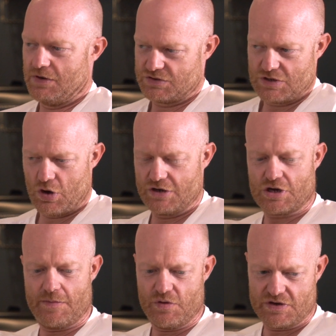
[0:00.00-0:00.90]
Because a lot of
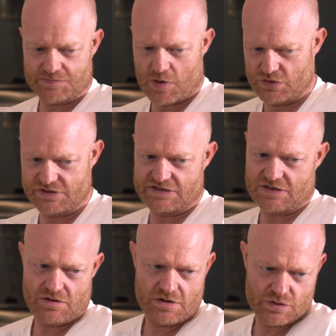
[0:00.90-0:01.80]
time you're exposing
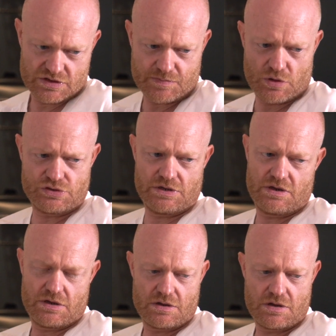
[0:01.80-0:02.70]
yourself, you're exposing